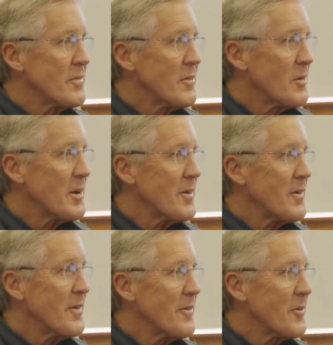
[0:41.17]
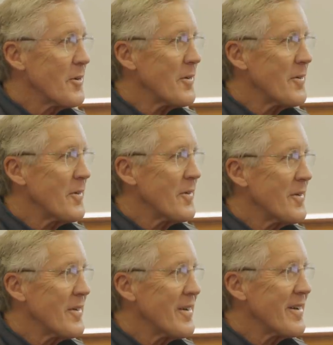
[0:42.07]
Thank you, sir. Thank you for taking the
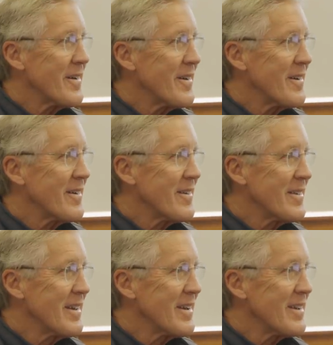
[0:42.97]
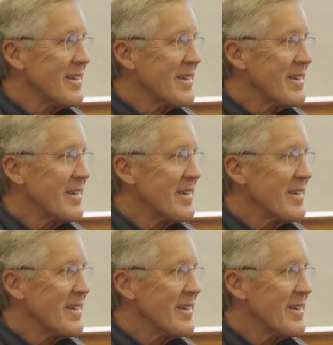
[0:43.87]
time. Thank you.